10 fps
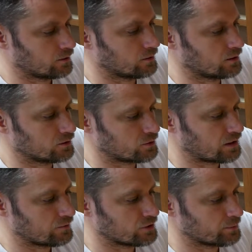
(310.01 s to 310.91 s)
then it
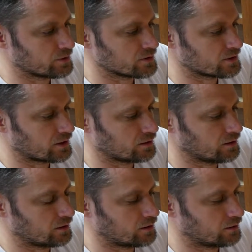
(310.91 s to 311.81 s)
drives up inside
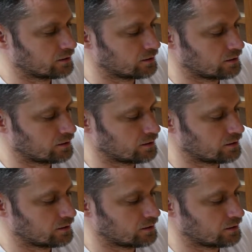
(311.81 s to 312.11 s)
there.